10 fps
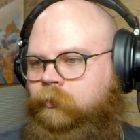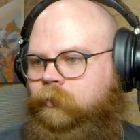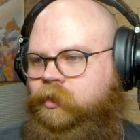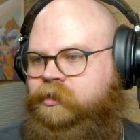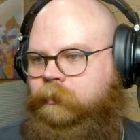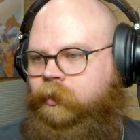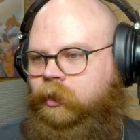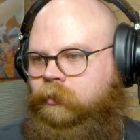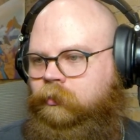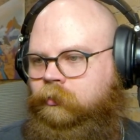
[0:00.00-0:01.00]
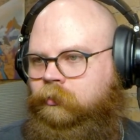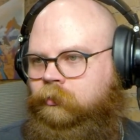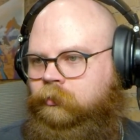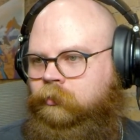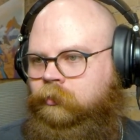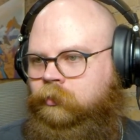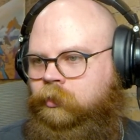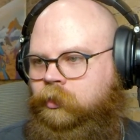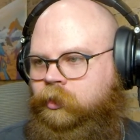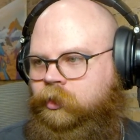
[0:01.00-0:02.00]
What's up, bud?
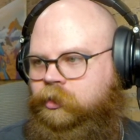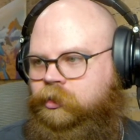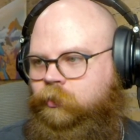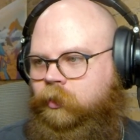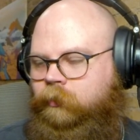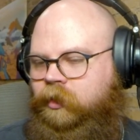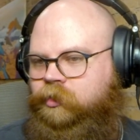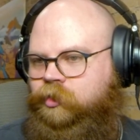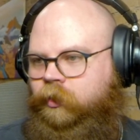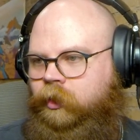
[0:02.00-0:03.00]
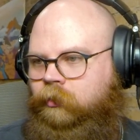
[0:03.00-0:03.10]
Do you want to be on screen?